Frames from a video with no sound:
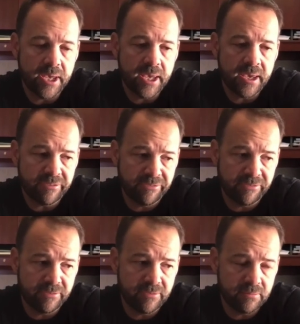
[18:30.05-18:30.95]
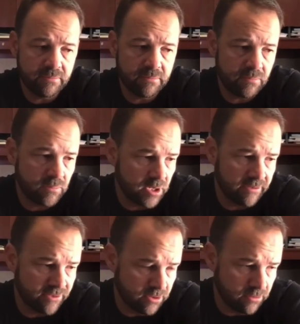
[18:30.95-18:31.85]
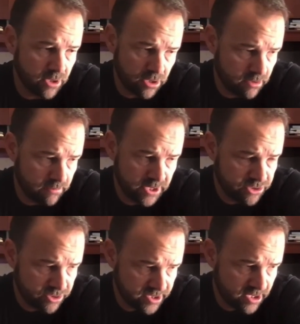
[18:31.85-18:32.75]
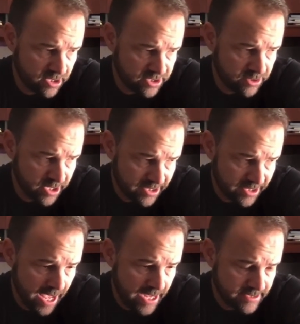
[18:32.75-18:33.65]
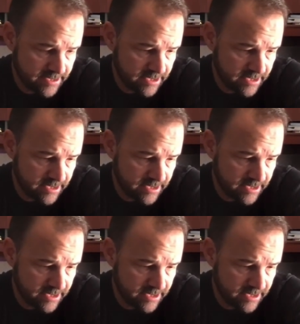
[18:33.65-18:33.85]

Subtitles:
If you're interested also in that